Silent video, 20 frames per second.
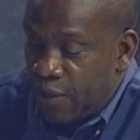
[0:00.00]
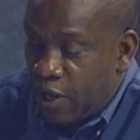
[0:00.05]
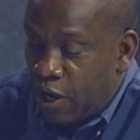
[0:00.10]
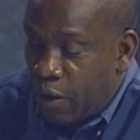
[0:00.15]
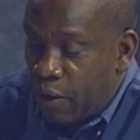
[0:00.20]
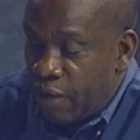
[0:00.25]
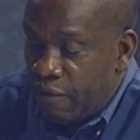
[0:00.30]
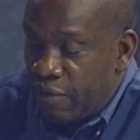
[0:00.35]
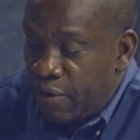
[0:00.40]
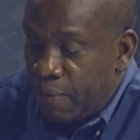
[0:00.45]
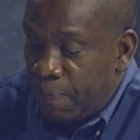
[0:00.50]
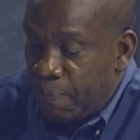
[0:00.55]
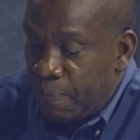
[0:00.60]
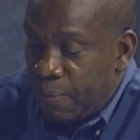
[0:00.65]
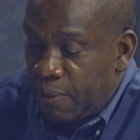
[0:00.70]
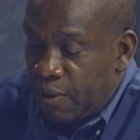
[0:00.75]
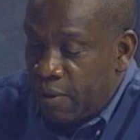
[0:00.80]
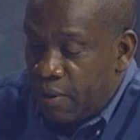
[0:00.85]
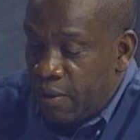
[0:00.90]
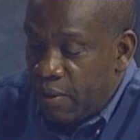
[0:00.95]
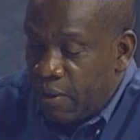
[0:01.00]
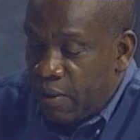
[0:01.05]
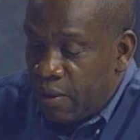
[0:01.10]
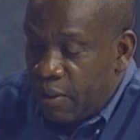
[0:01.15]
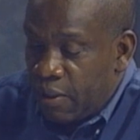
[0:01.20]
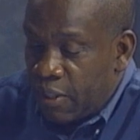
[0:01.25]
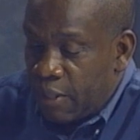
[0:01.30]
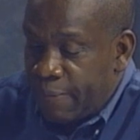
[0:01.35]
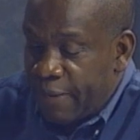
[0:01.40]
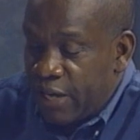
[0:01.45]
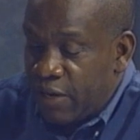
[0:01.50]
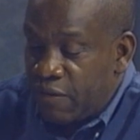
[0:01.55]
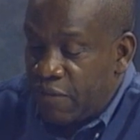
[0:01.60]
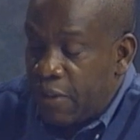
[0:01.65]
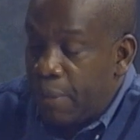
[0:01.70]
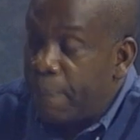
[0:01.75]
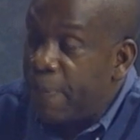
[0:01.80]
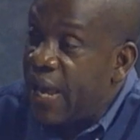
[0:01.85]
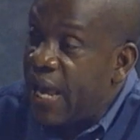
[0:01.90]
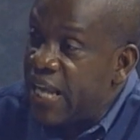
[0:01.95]
However, the matter of
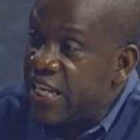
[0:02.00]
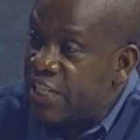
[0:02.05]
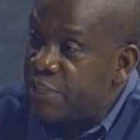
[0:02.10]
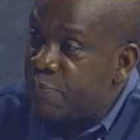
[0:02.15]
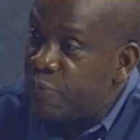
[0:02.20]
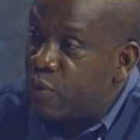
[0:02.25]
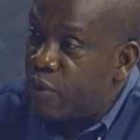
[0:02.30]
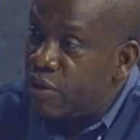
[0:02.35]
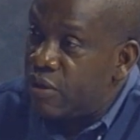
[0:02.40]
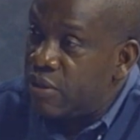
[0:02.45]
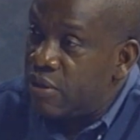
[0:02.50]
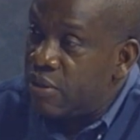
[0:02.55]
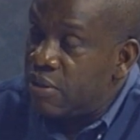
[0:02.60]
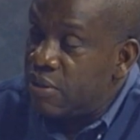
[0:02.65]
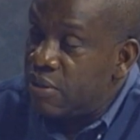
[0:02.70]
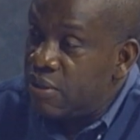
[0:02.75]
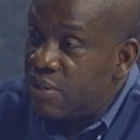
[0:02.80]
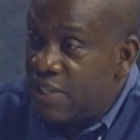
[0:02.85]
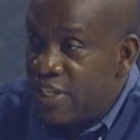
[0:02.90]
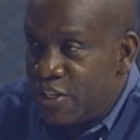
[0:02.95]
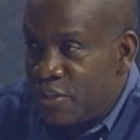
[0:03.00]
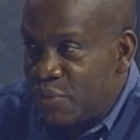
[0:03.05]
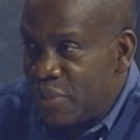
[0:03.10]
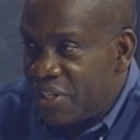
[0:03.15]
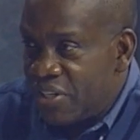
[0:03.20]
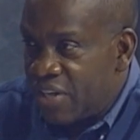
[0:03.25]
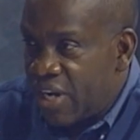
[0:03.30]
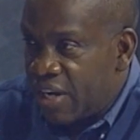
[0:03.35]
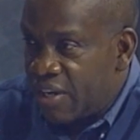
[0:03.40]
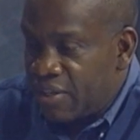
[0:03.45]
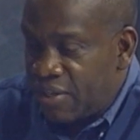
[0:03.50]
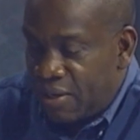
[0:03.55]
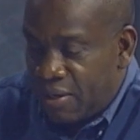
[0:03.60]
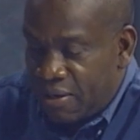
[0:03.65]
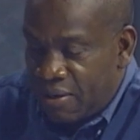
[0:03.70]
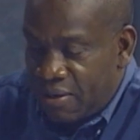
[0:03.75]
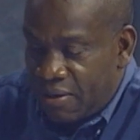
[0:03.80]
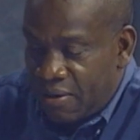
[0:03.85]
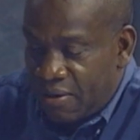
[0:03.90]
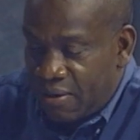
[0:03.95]
the passport is
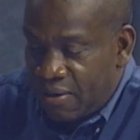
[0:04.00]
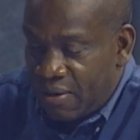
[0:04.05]
rejected